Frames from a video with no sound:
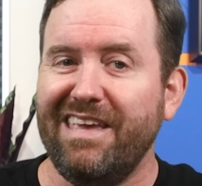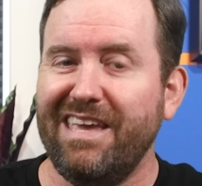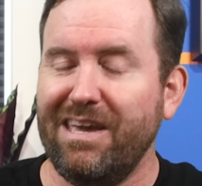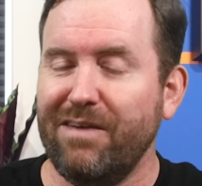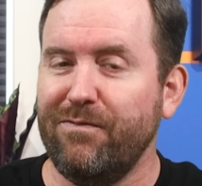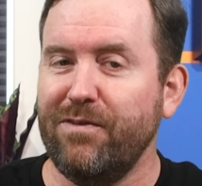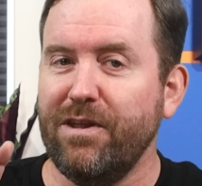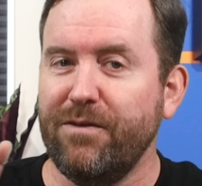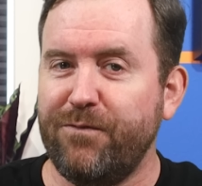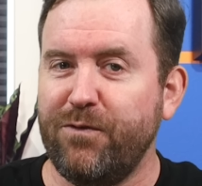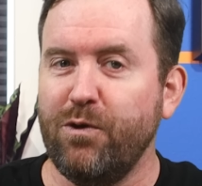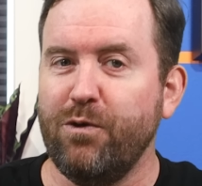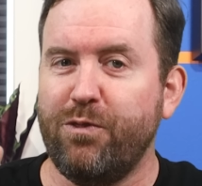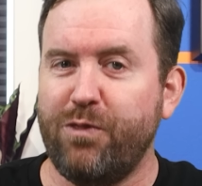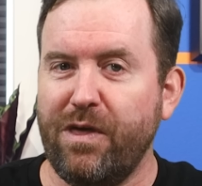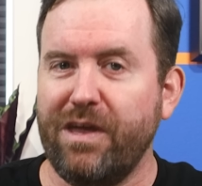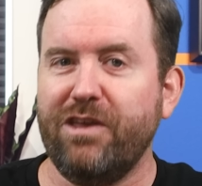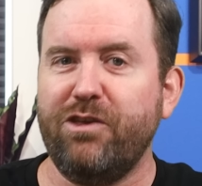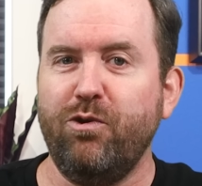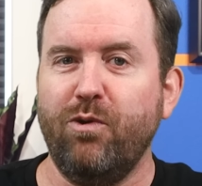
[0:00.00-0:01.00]
even if you
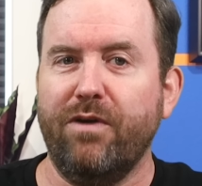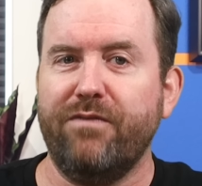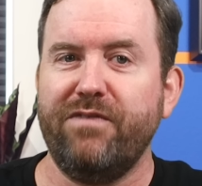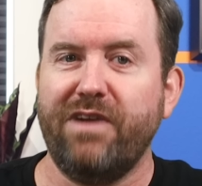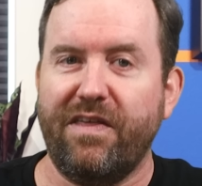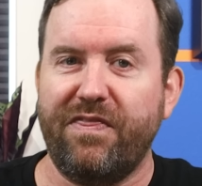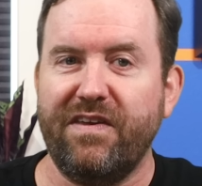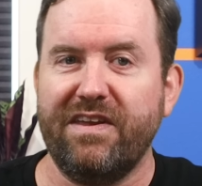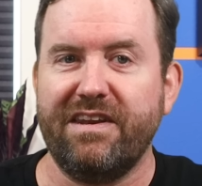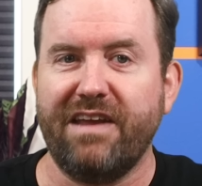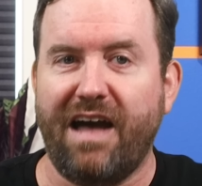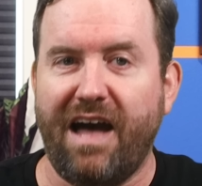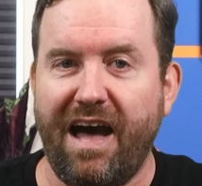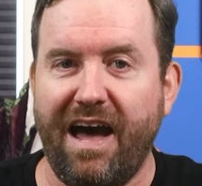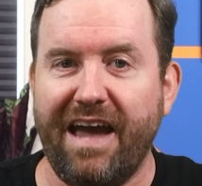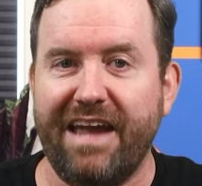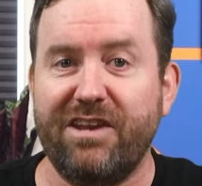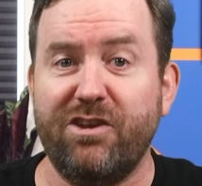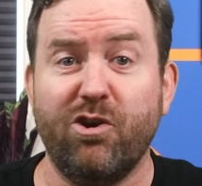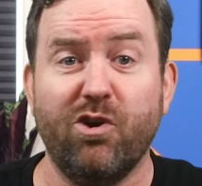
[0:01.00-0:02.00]
think you have nothing to
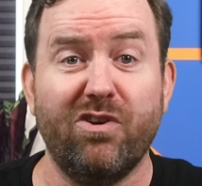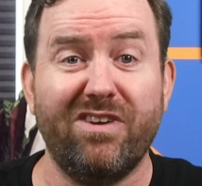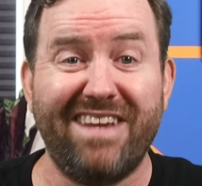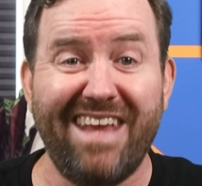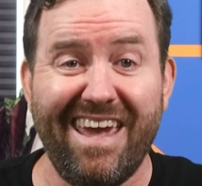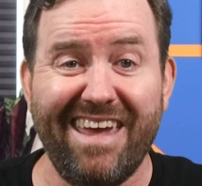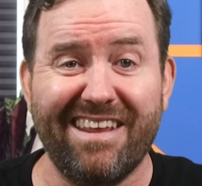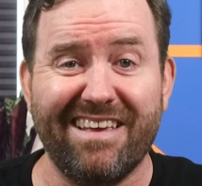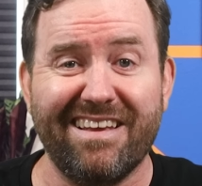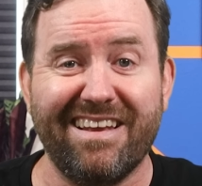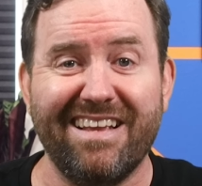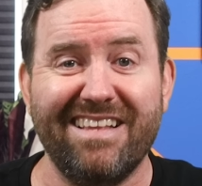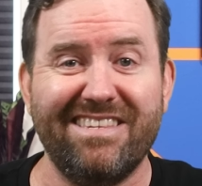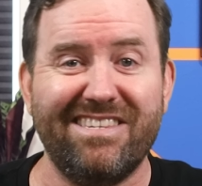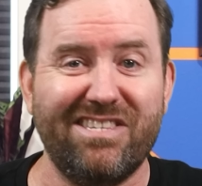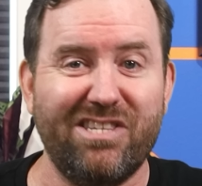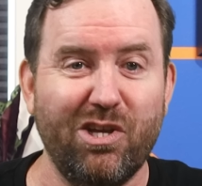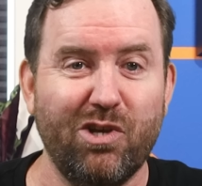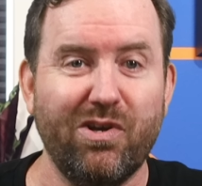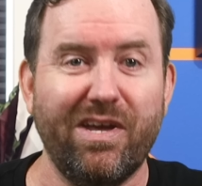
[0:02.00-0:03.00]
hide, your data can
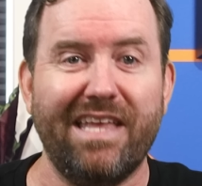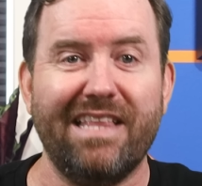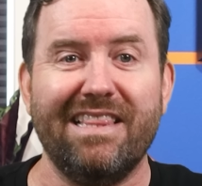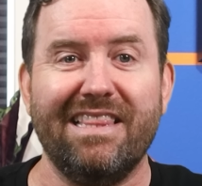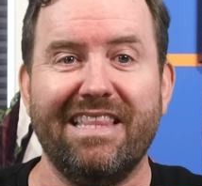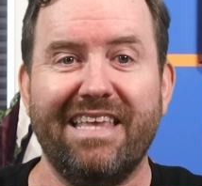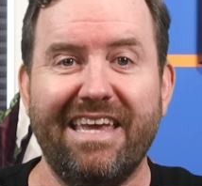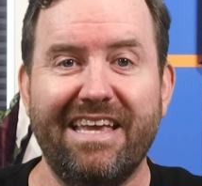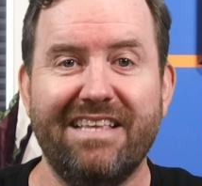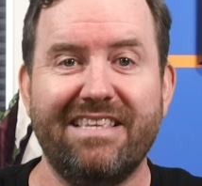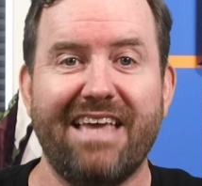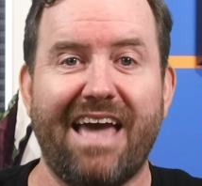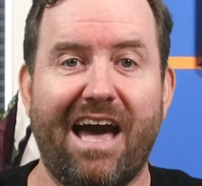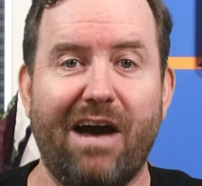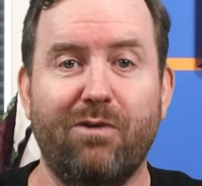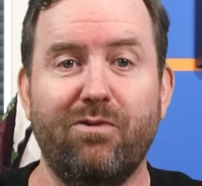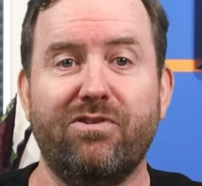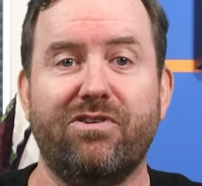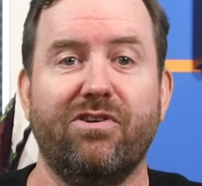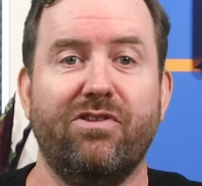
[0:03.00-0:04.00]
still get leaked
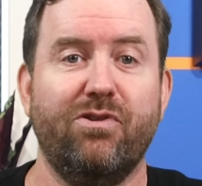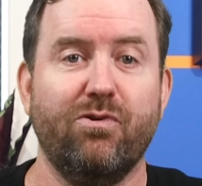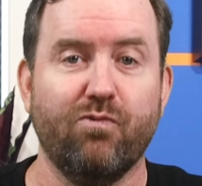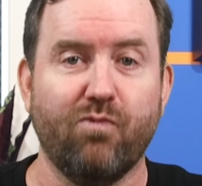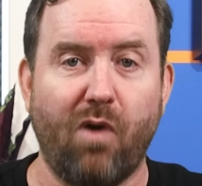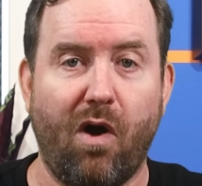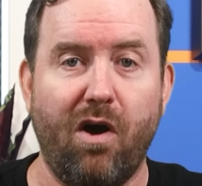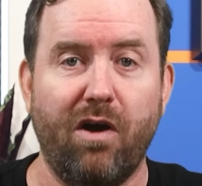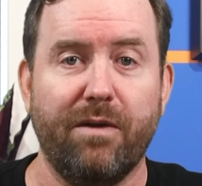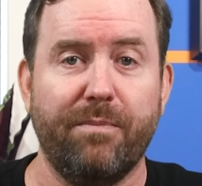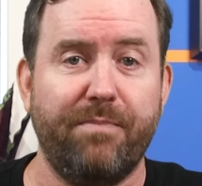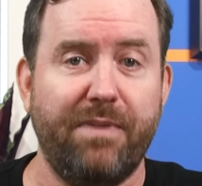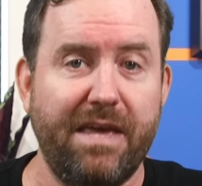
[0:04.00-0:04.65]
out to the wrong